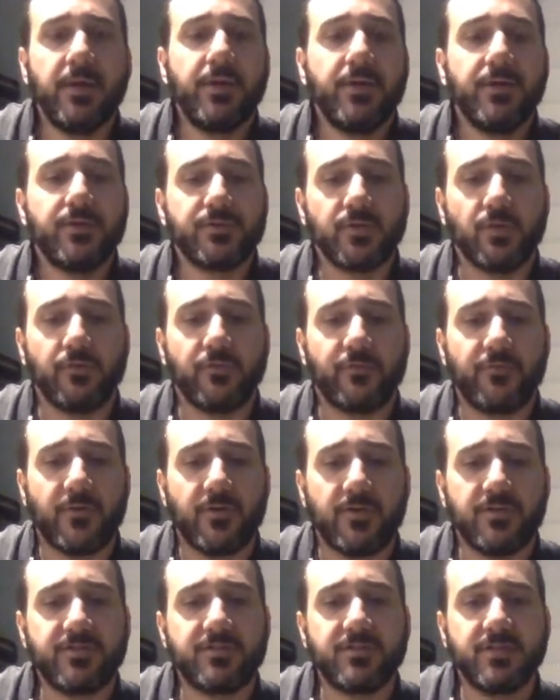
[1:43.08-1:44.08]
So
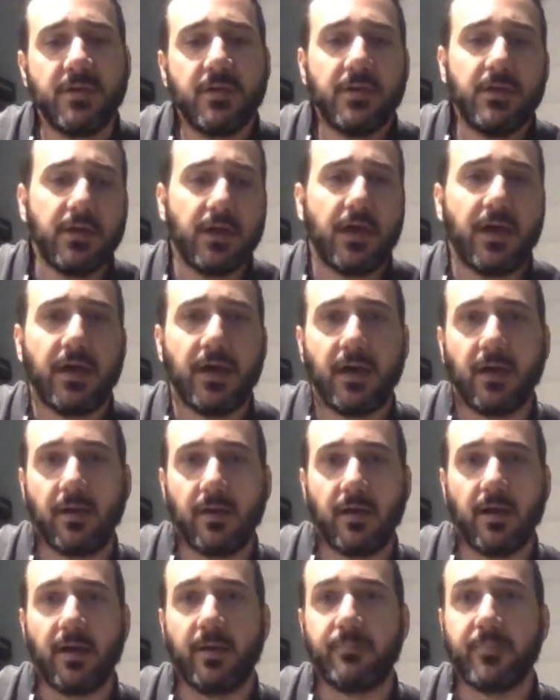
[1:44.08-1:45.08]
first,
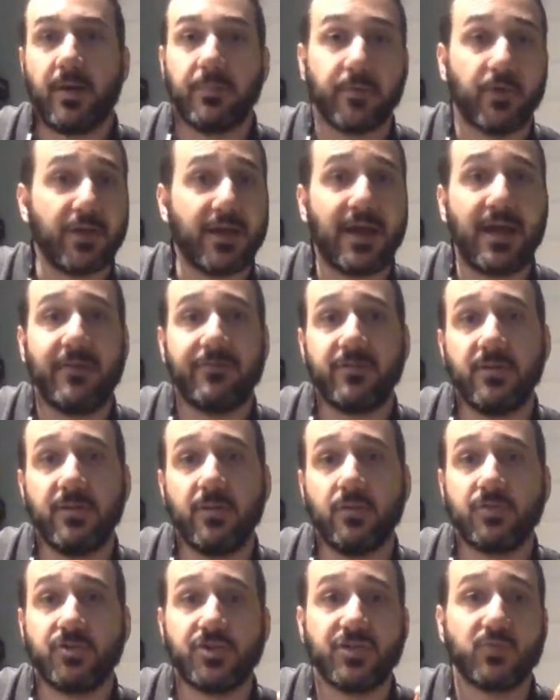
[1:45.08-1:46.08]
I'm going to have to
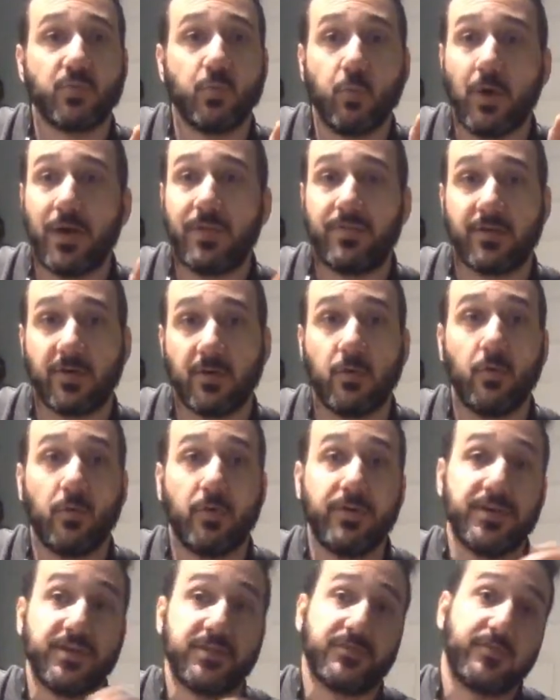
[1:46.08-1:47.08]
know just what the
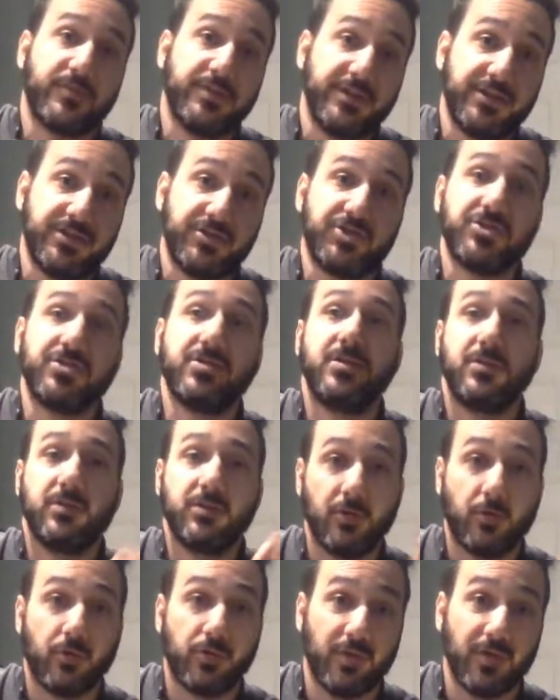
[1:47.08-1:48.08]
chord is for each,
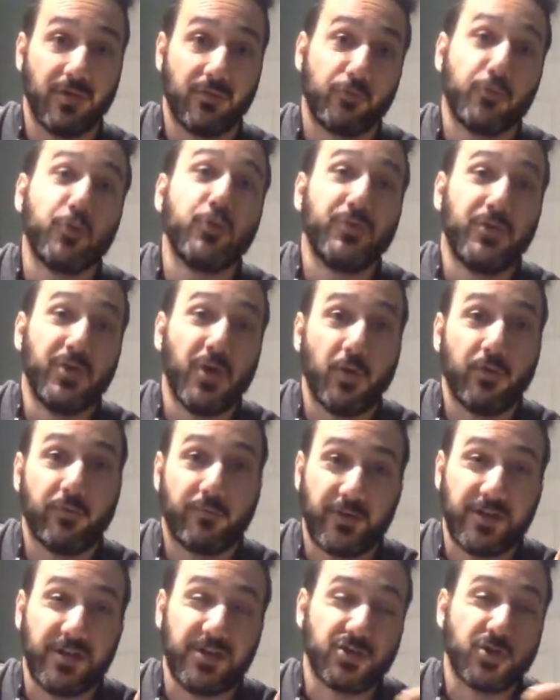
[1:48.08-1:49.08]
or the root note
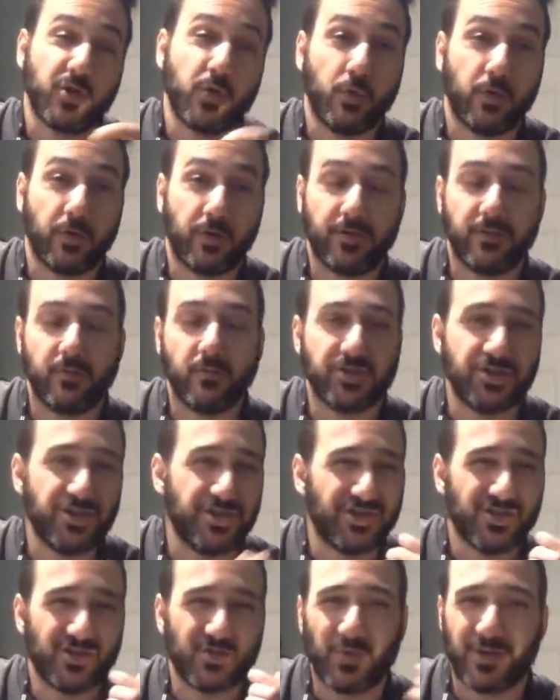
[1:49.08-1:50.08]
for each chord, which
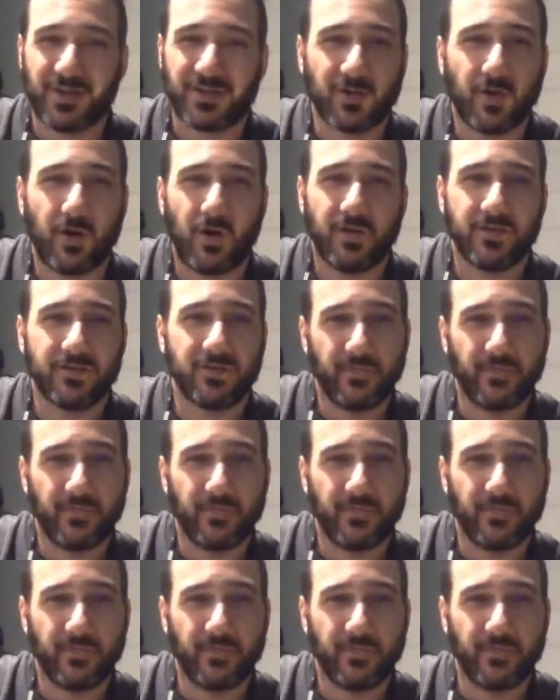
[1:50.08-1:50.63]
is just what it's called.